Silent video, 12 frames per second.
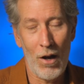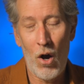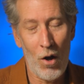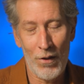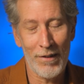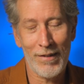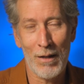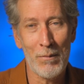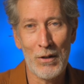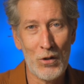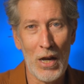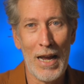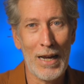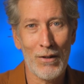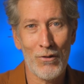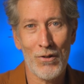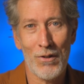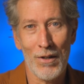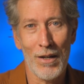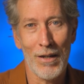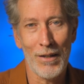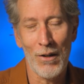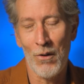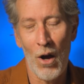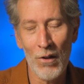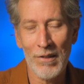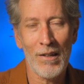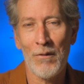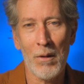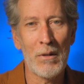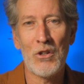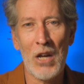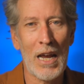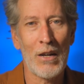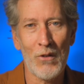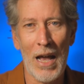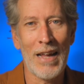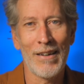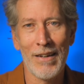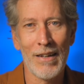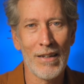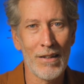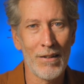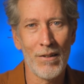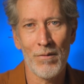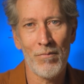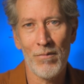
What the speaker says: all this can be changed, all this stuff can be changed, edited.